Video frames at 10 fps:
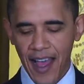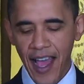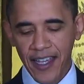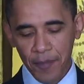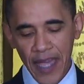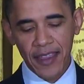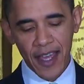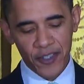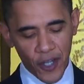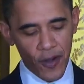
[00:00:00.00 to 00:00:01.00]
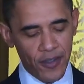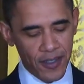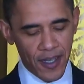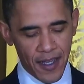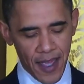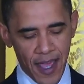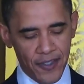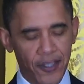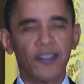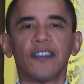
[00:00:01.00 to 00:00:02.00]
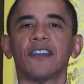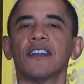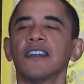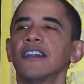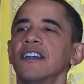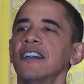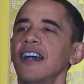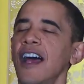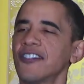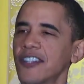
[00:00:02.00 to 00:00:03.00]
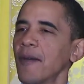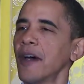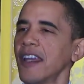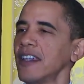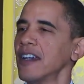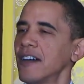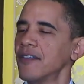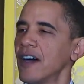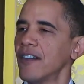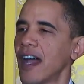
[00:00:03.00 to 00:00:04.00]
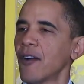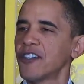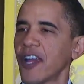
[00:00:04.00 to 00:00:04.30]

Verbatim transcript: I can make that joke uh, as, as somebody of, of Irish